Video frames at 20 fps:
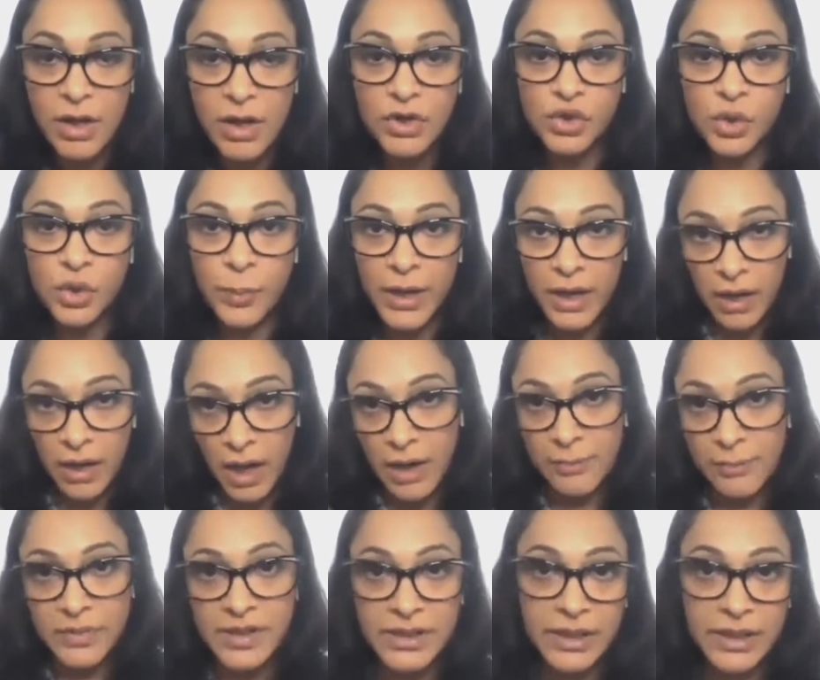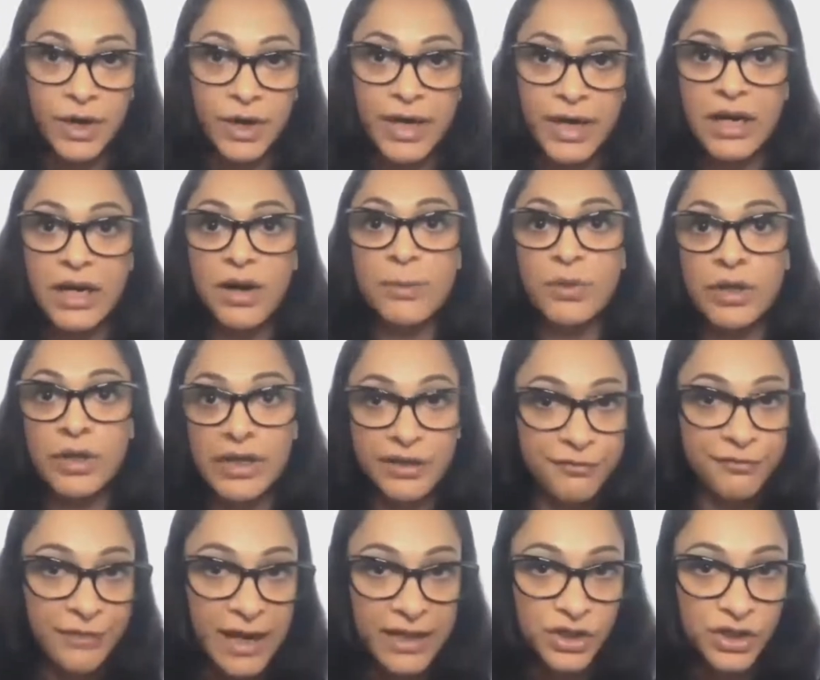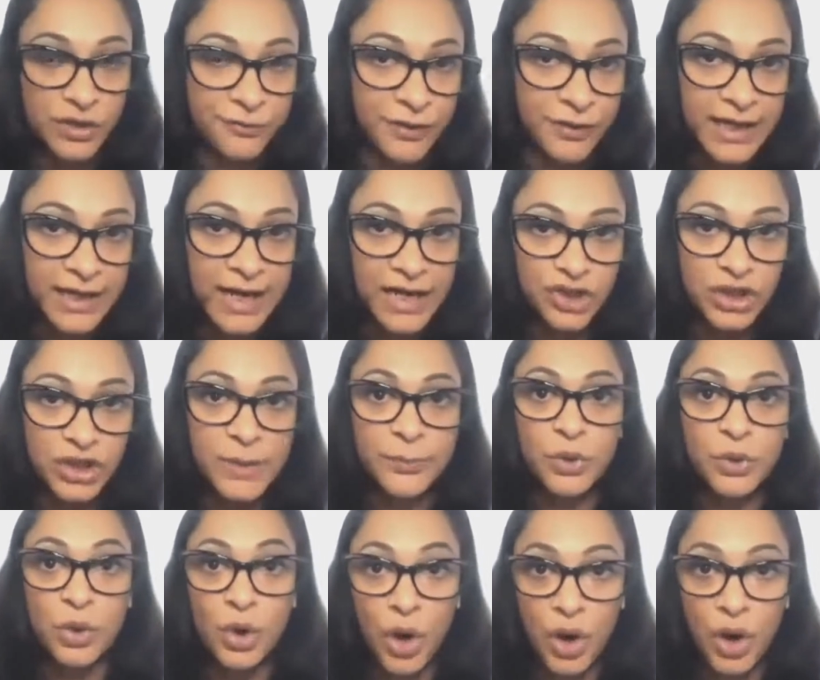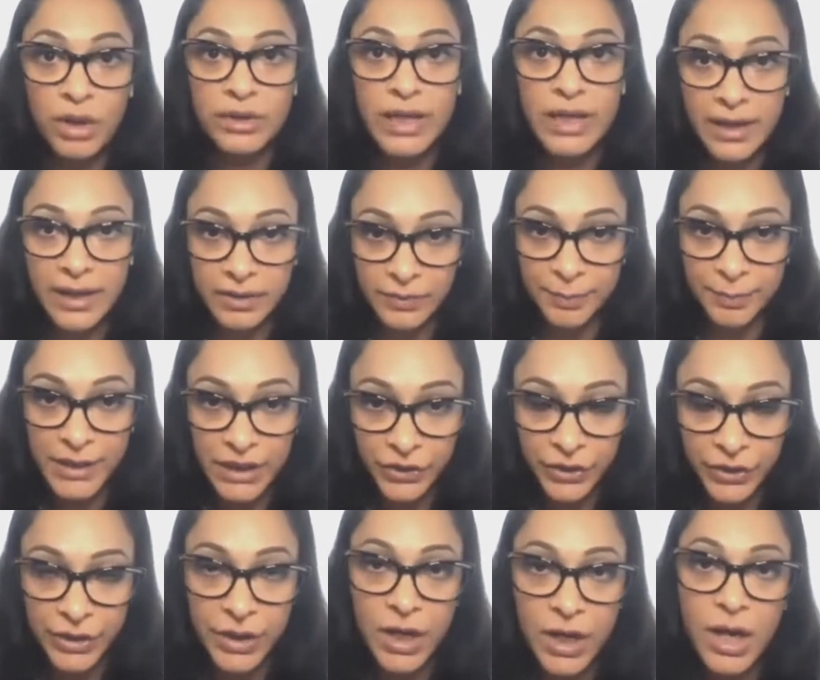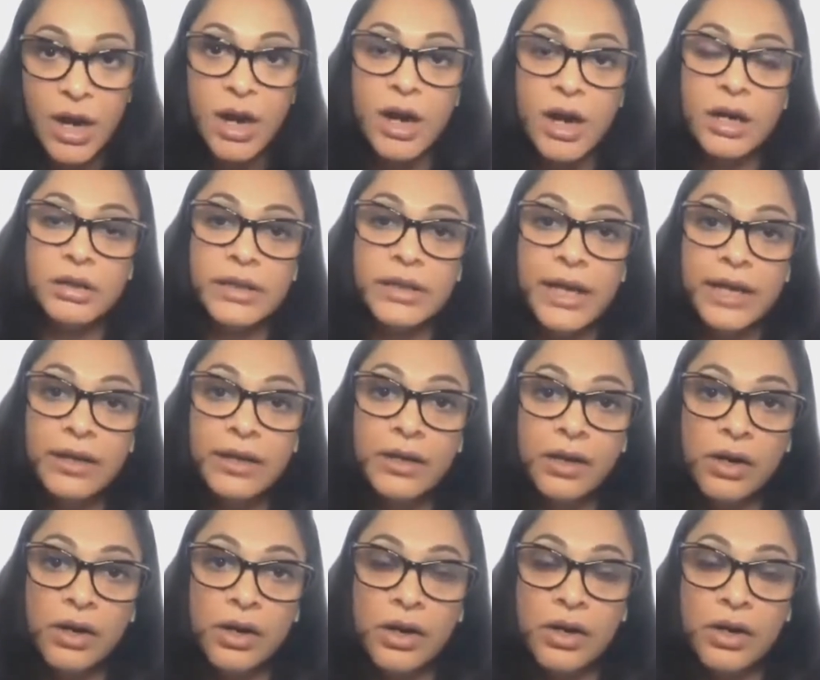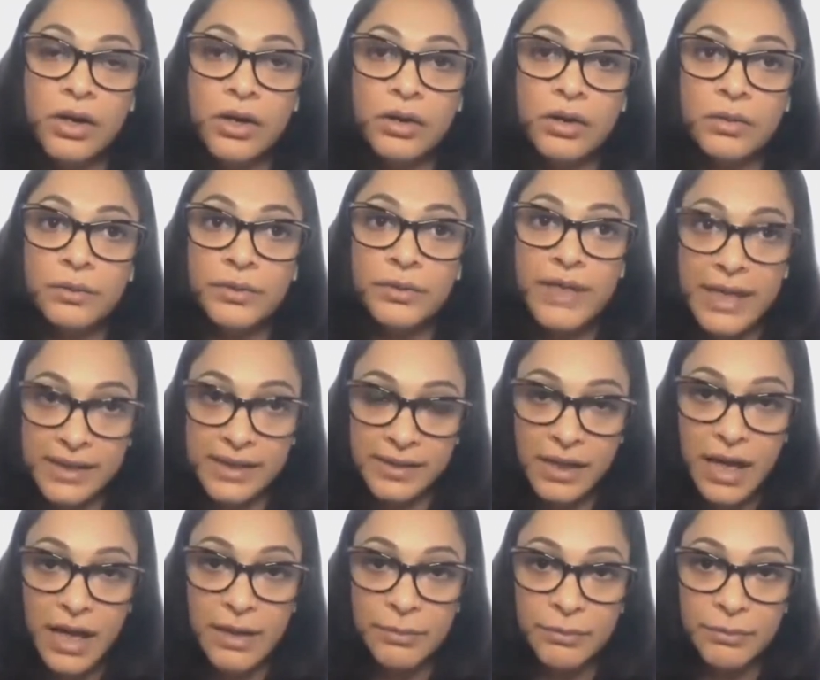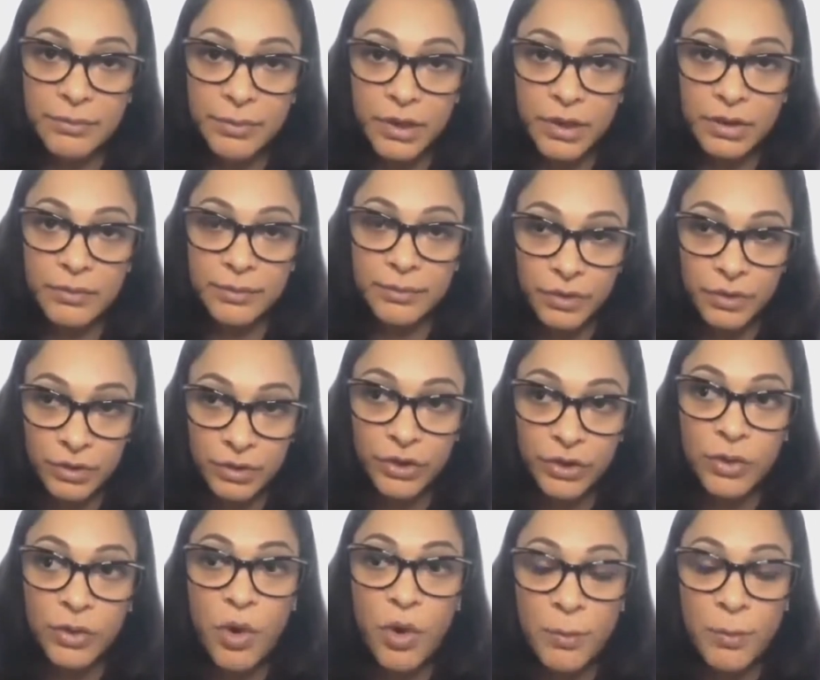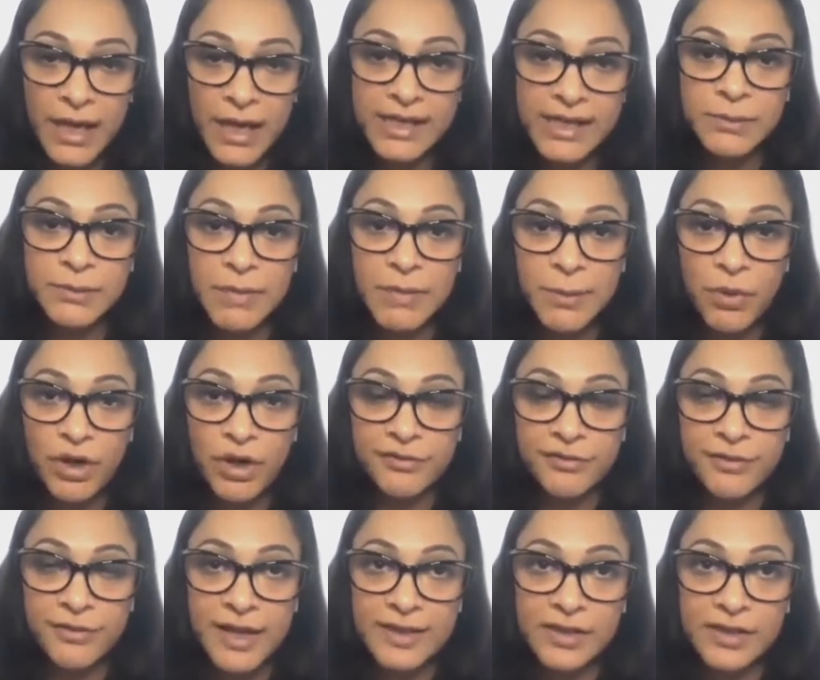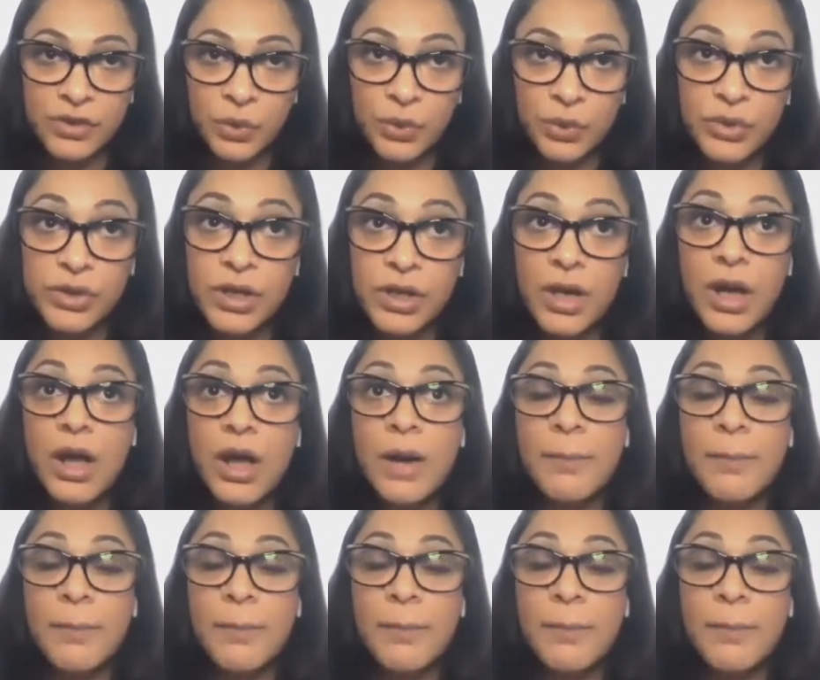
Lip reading: So when I'm sitting right now, I'm burning fat. So if I can actually prolong that period, then yes, I'm, mobilizing my body fat stores.